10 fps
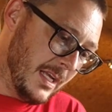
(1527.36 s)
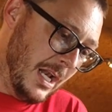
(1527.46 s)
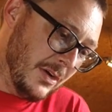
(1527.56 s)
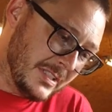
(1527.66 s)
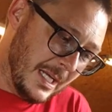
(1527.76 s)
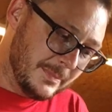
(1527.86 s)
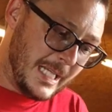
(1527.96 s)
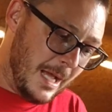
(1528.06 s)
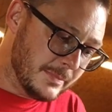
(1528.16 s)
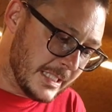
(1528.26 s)
You know,
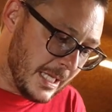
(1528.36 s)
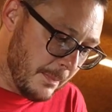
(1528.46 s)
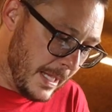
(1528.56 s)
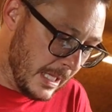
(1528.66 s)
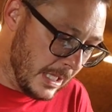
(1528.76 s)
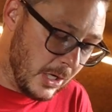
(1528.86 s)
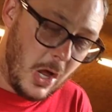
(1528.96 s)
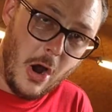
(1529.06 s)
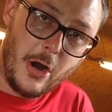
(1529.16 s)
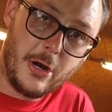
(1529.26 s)
sometimes it can be a
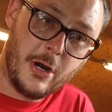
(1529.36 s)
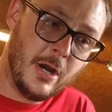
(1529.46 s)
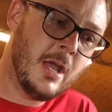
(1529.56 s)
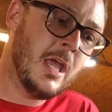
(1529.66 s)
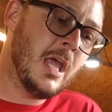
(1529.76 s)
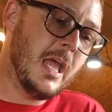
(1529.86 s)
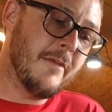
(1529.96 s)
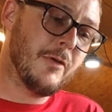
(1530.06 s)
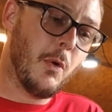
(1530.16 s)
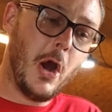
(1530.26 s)
little harder
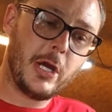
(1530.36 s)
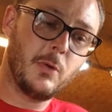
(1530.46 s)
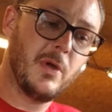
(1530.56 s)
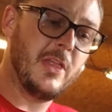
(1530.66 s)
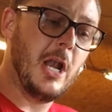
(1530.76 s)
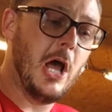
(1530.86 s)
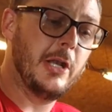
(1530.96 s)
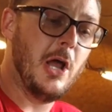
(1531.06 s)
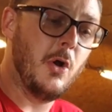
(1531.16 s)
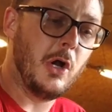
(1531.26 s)
if you're working with an
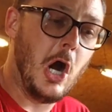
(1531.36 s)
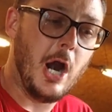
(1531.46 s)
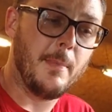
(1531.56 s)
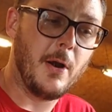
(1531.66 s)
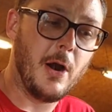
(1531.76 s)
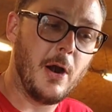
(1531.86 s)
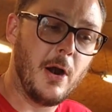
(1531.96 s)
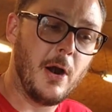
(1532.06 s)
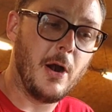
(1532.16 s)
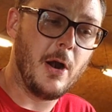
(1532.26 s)
unknown part,
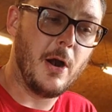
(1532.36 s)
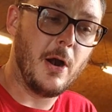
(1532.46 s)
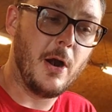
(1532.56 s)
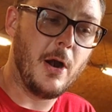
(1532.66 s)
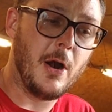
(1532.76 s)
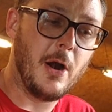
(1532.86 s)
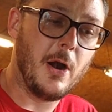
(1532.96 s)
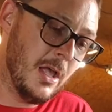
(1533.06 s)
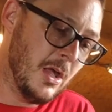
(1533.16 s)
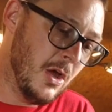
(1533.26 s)
or
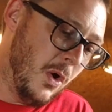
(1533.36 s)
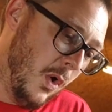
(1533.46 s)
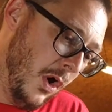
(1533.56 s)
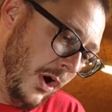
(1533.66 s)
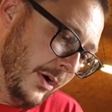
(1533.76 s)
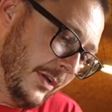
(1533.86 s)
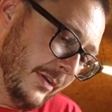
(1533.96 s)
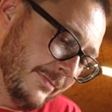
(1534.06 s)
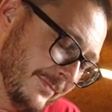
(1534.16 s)
you know, you don't really